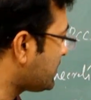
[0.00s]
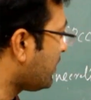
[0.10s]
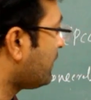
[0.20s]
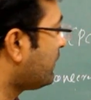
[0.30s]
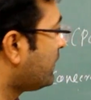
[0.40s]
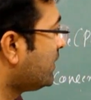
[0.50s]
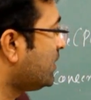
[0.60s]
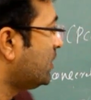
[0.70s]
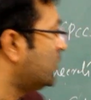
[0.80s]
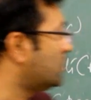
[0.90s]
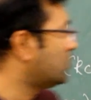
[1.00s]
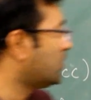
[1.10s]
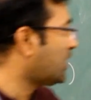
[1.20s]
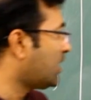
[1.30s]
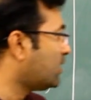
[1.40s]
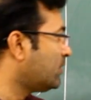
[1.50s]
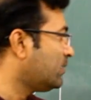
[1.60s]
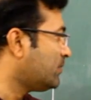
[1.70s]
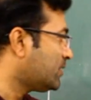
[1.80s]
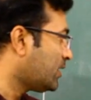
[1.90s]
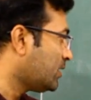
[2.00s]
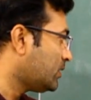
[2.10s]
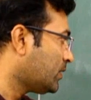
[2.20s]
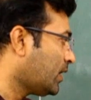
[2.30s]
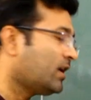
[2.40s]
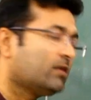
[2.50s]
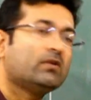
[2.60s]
of 200 millimeter into 100